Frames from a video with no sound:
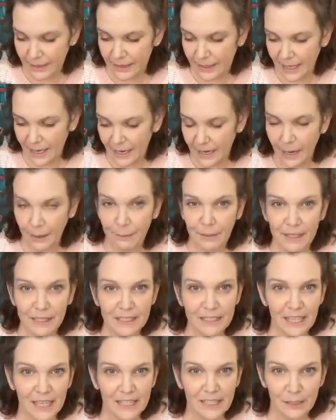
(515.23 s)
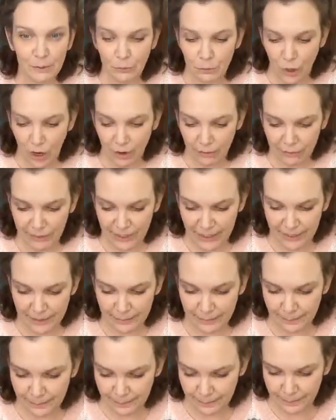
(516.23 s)
Then I'm going to take some raffia.
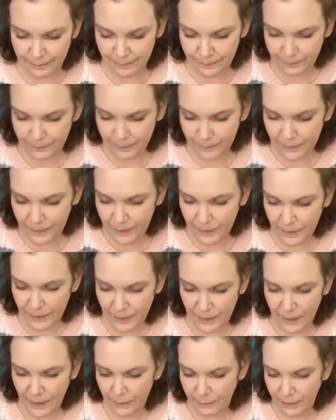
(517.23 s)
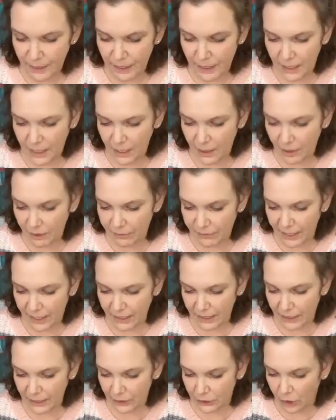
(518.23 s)
I'm going to cut off
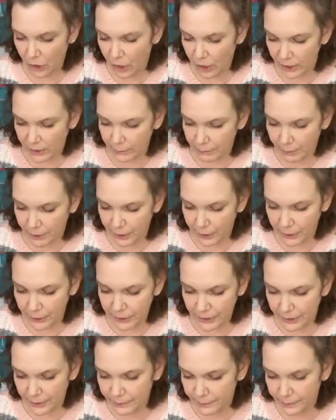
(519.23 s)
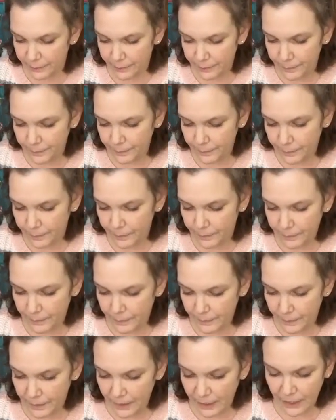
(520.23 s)
that little knotted part.
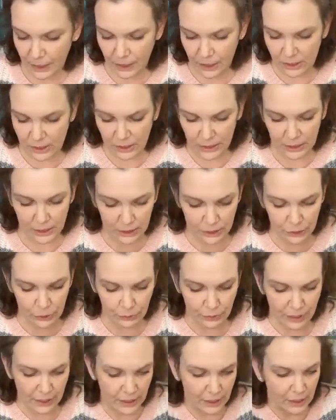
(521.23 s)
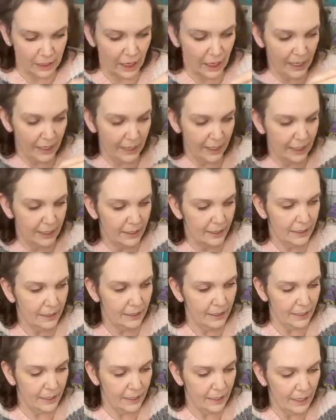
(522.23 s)
It looks a little too neat and tidy.
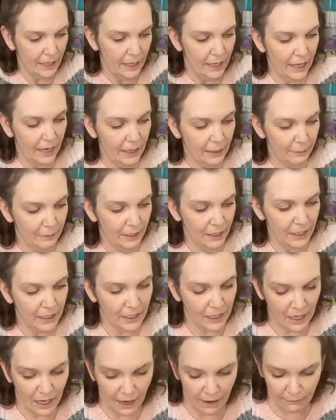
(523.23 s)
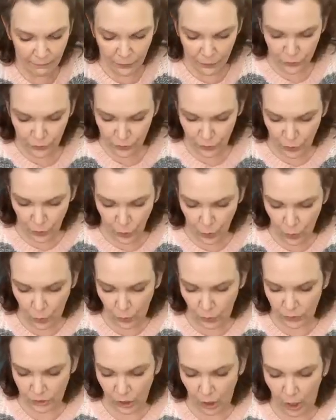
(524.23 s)
And I'm going to cover the
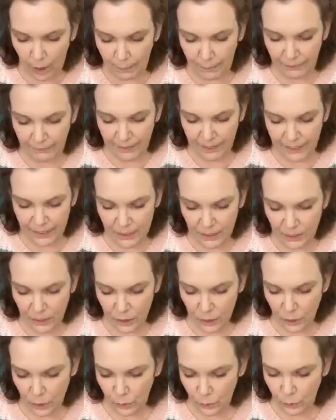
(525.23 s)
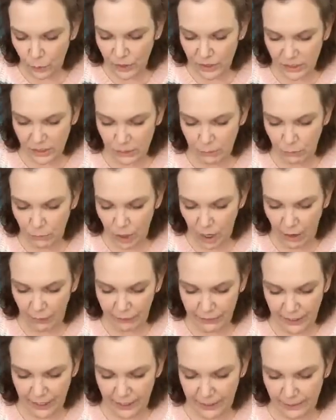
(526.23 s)
whole top of it with some
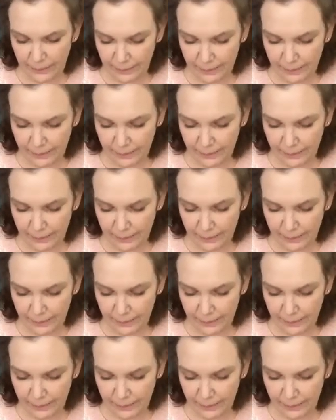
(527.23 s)
raffia.